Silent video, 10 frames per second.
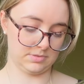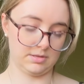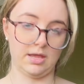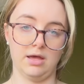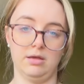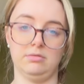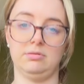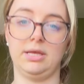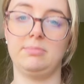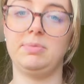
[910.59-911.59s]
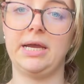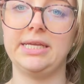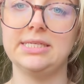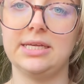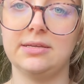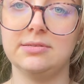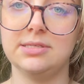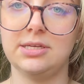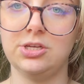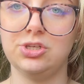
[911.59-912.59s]
like binding
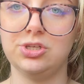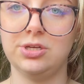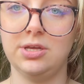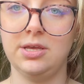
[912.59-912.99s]
stitch